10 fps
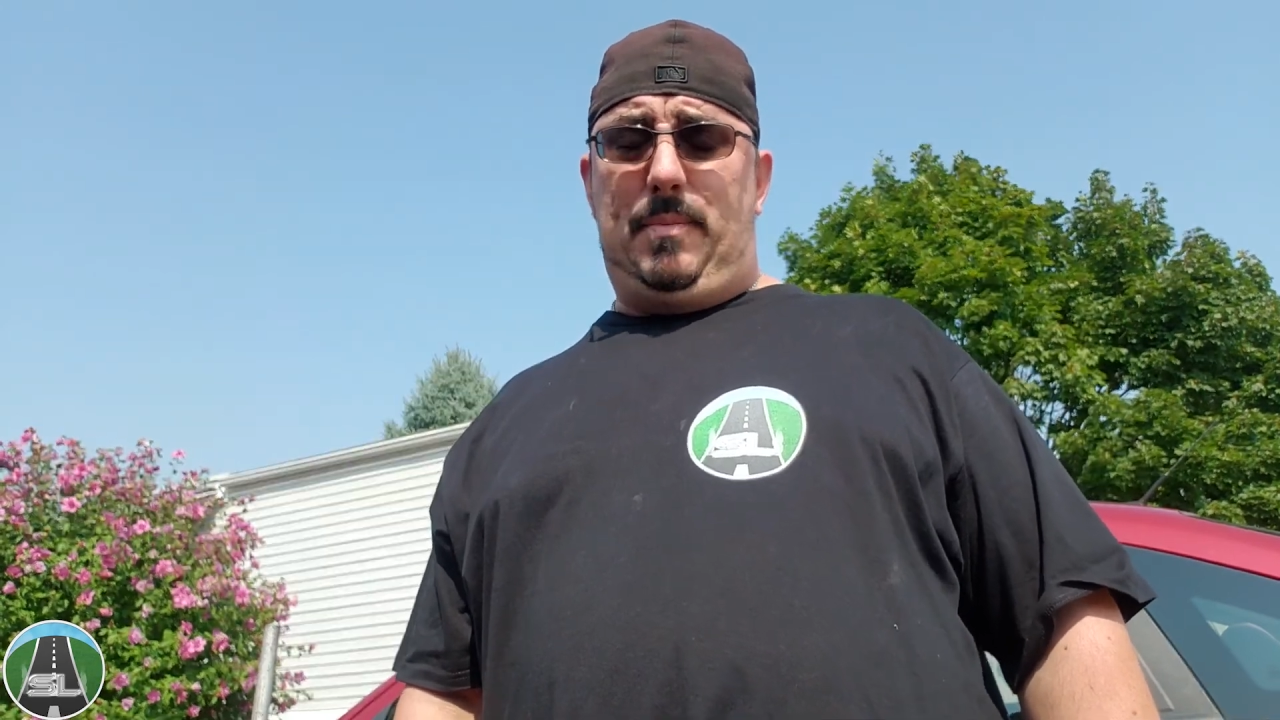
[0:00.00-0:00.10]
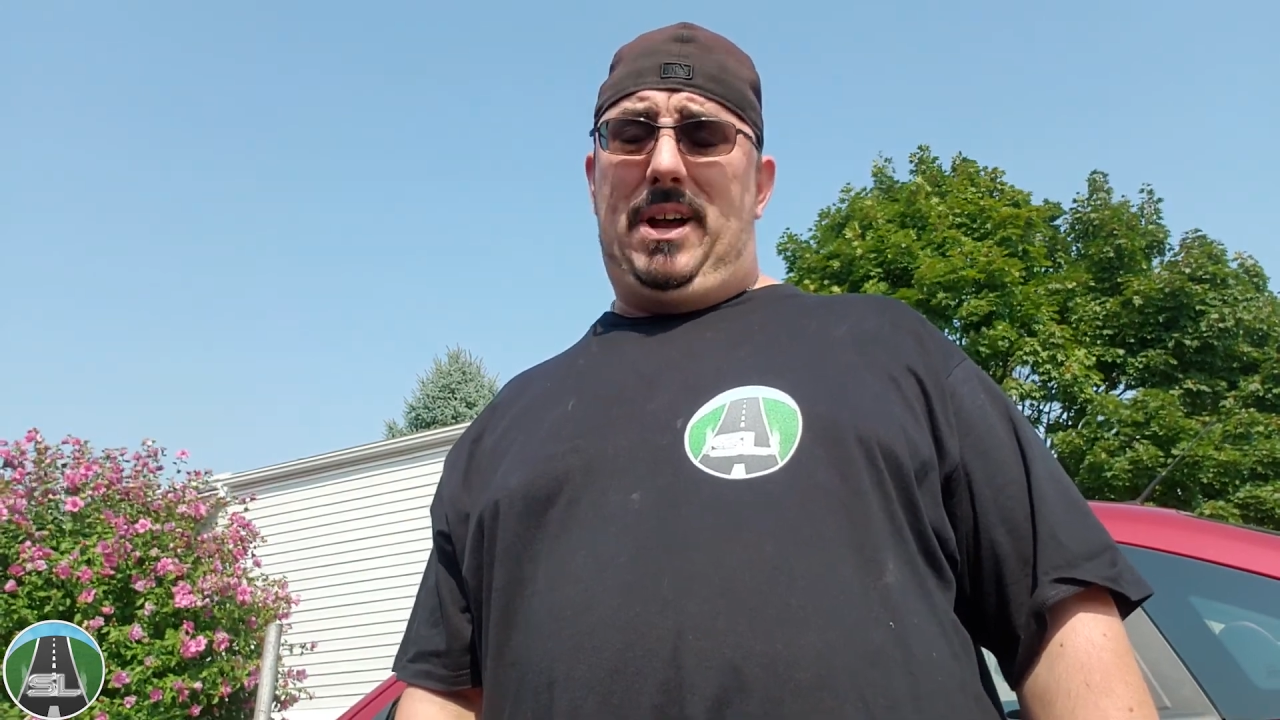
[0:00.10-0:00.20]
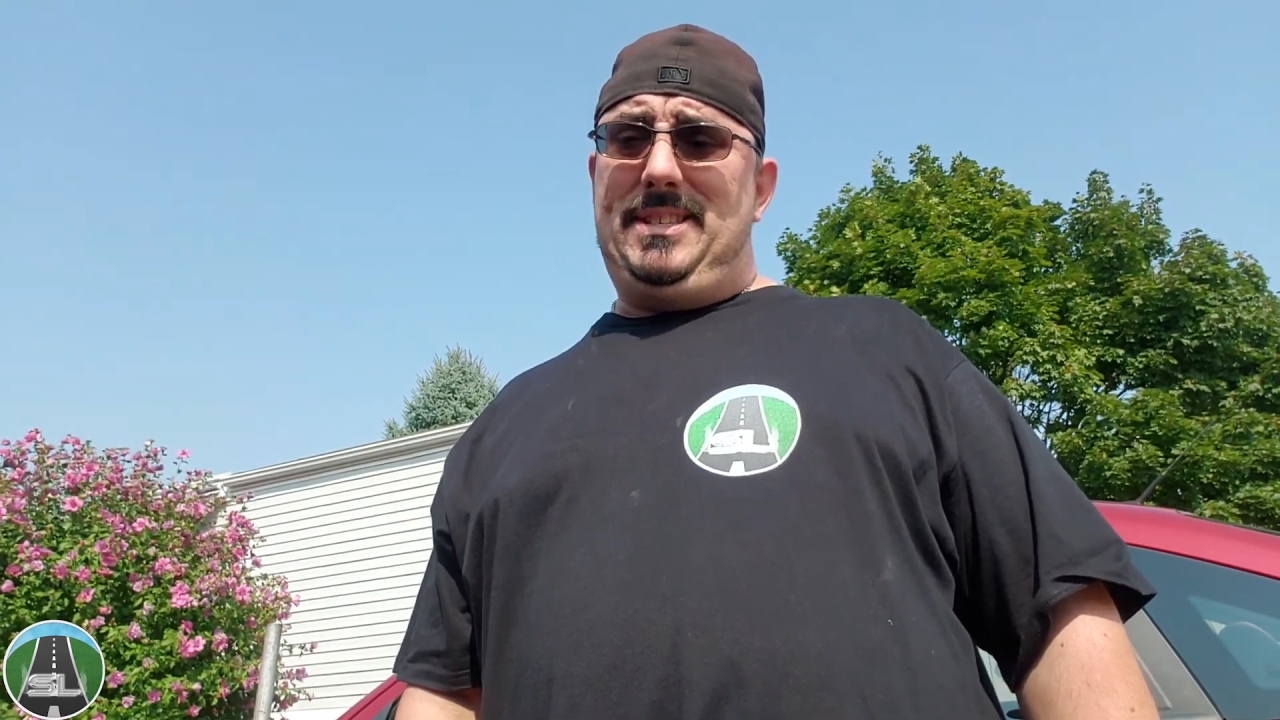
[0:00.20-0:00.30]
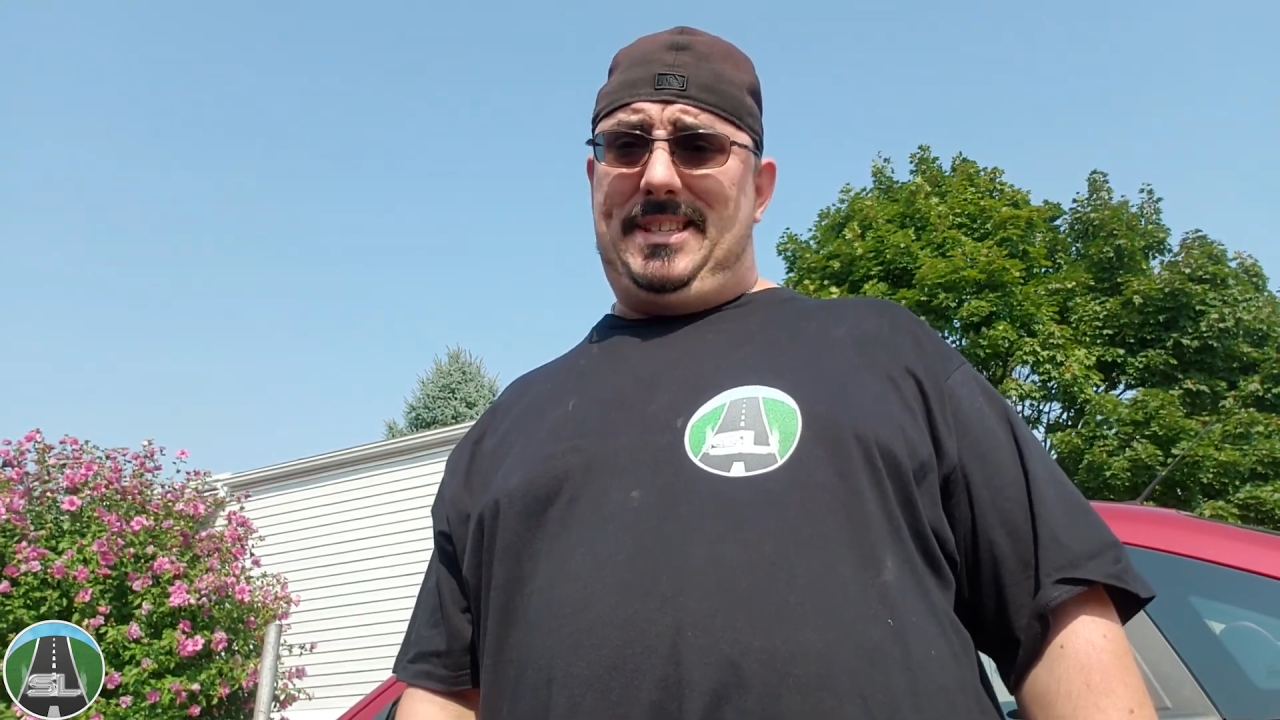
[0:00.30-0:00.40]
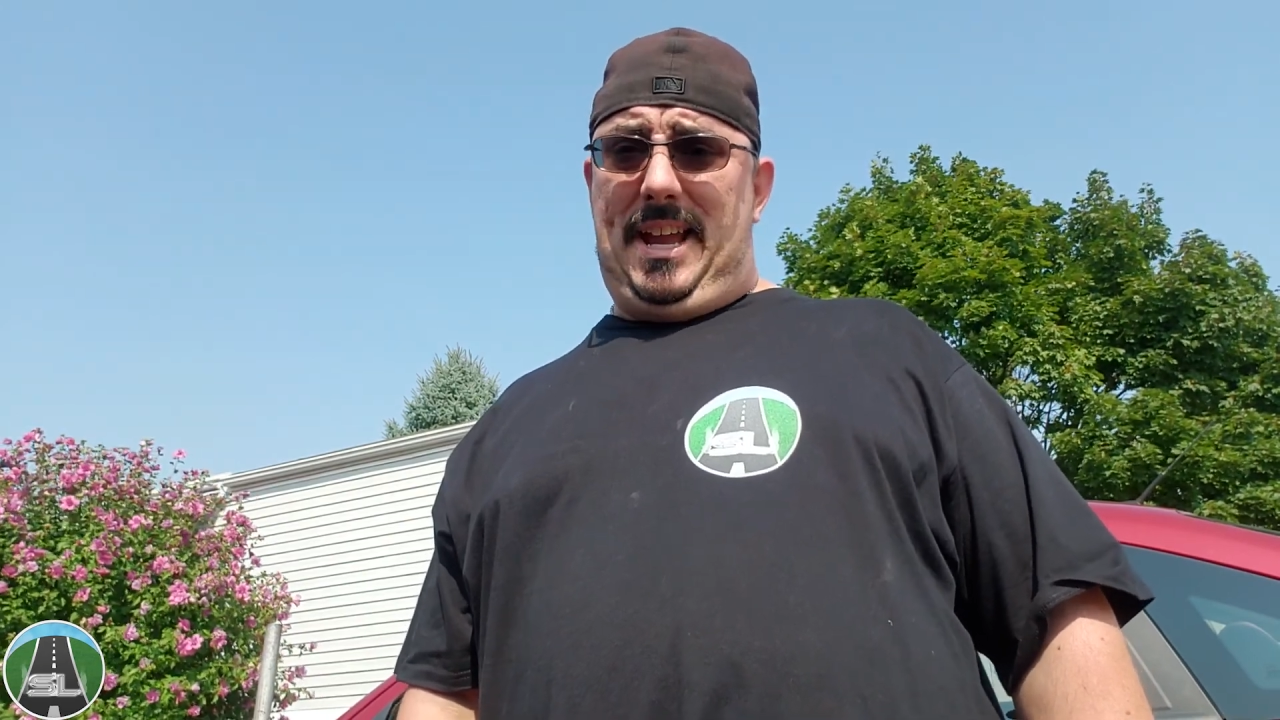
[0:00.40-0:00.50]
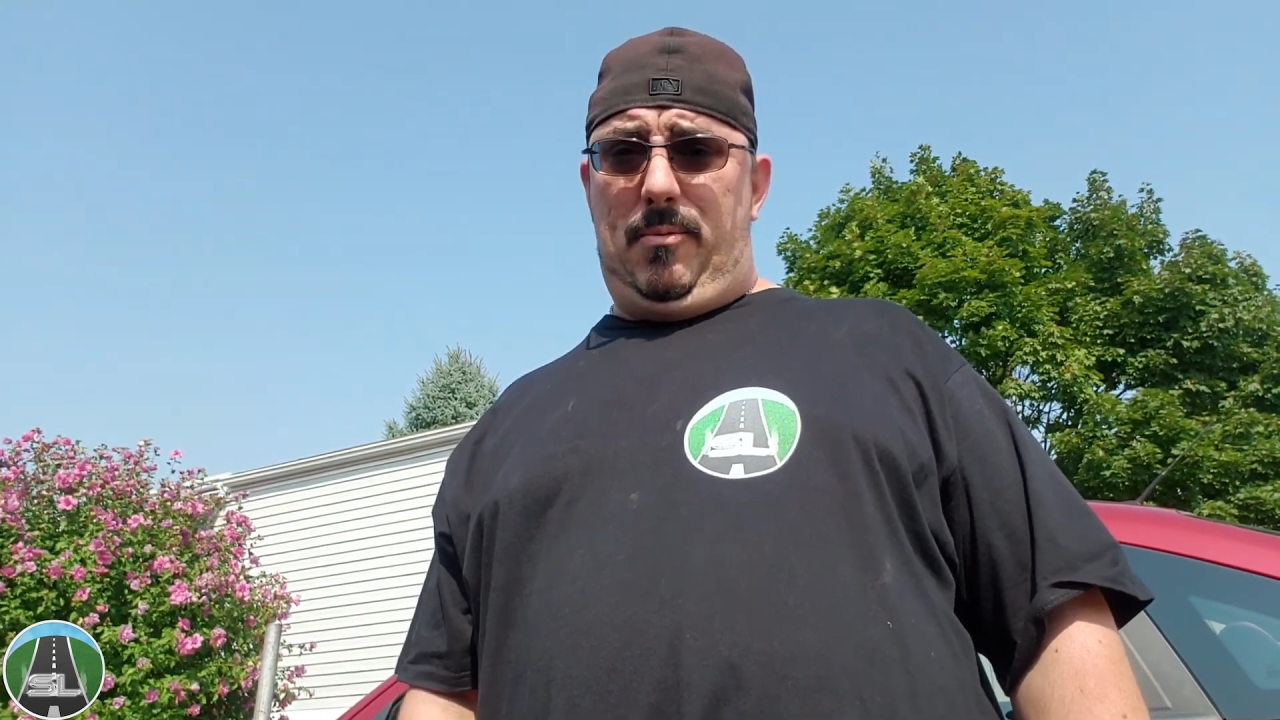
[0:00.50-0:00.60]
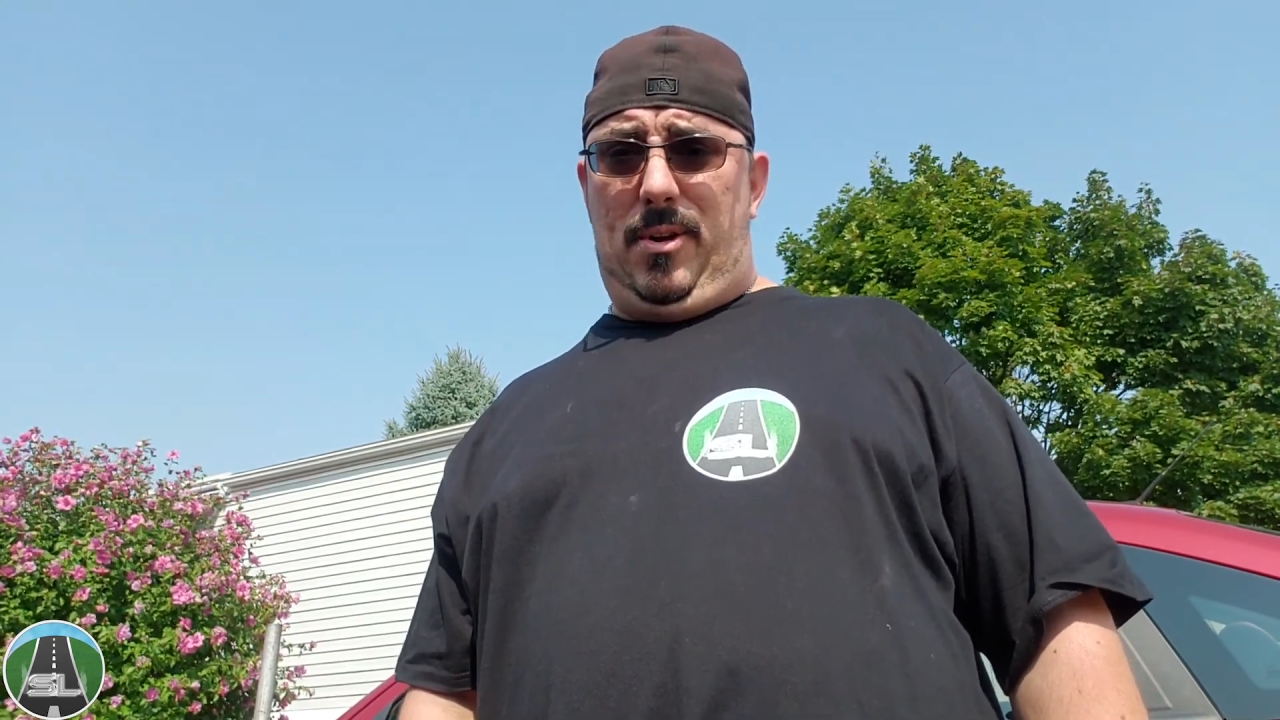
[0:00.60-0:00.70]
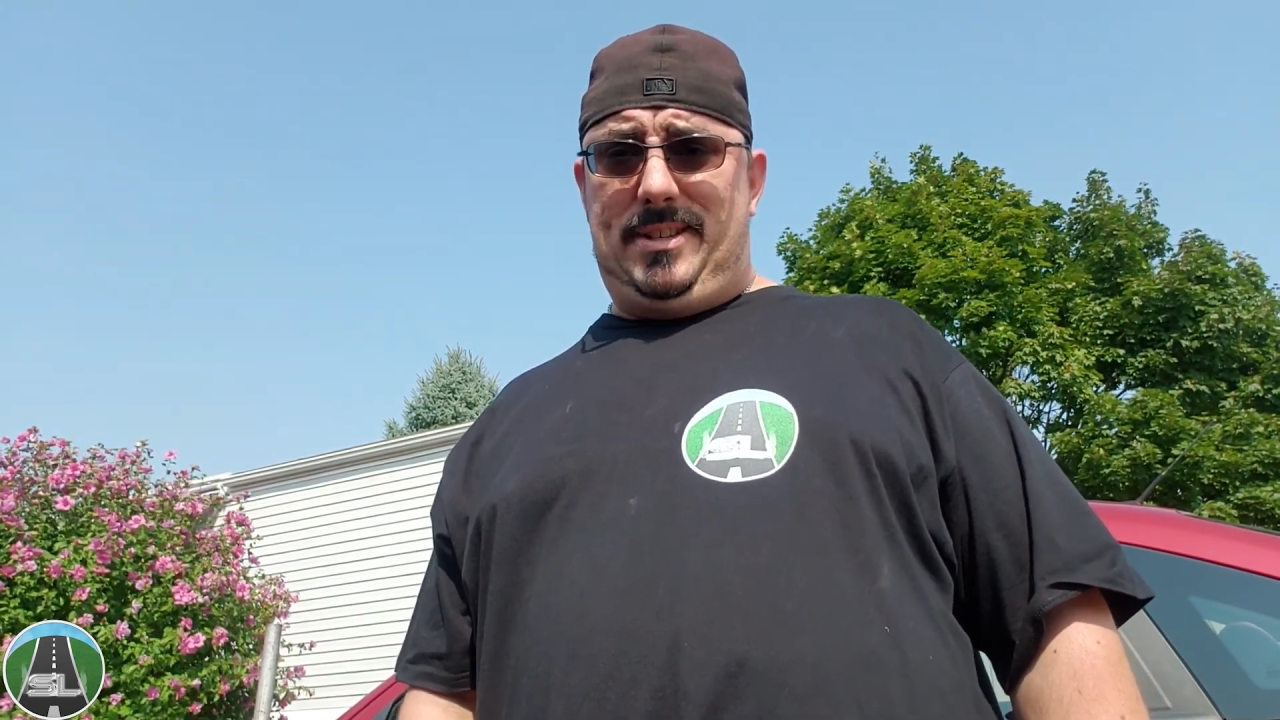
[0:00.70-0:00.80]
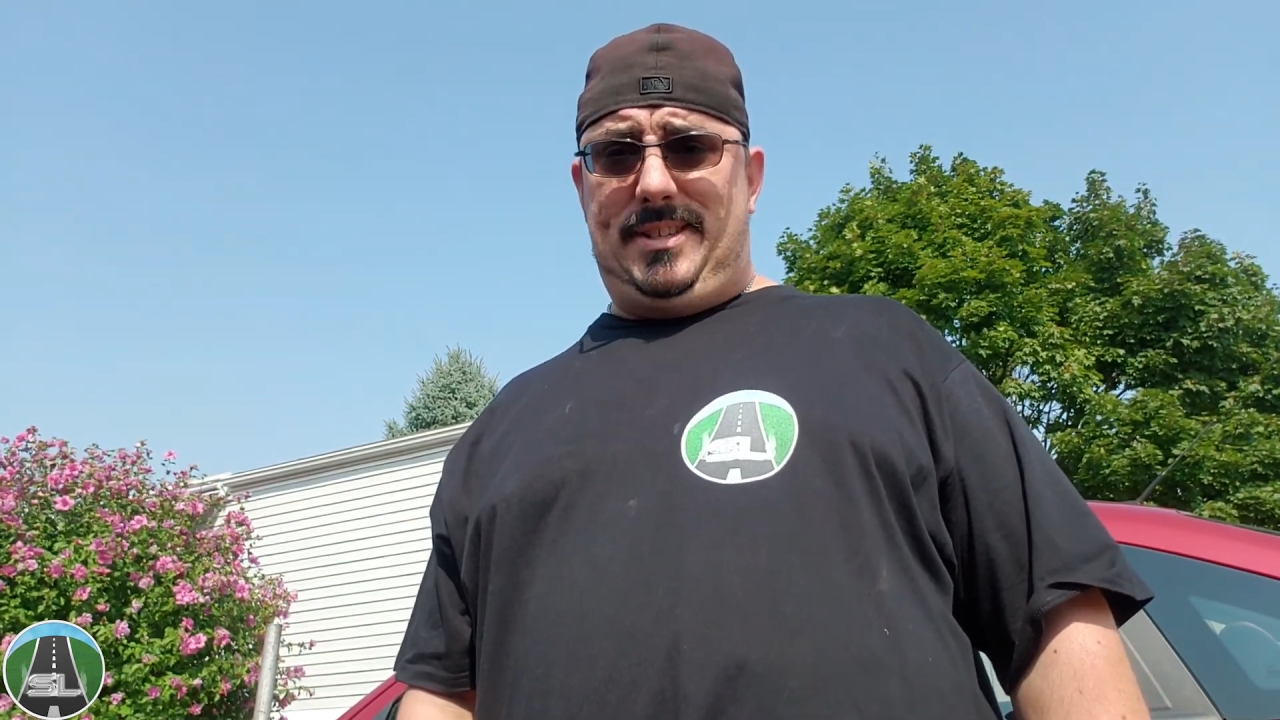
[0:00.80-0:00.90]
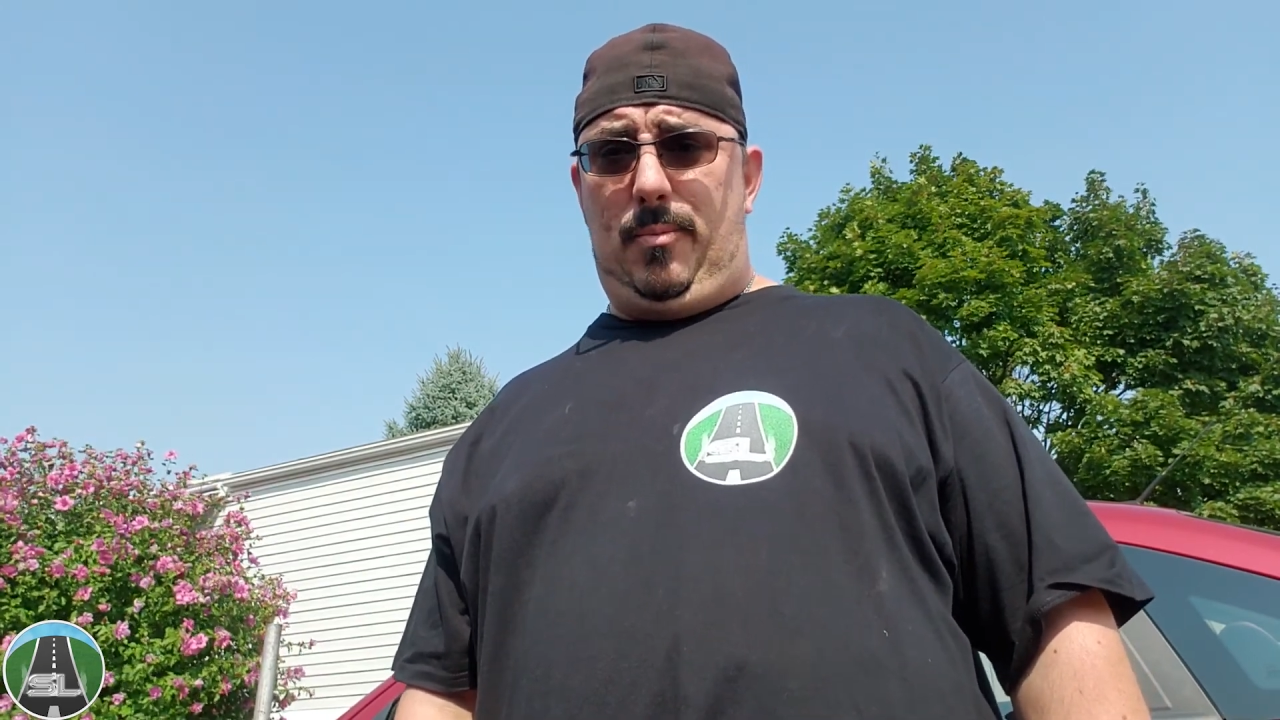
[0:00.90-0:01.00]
unseen rust that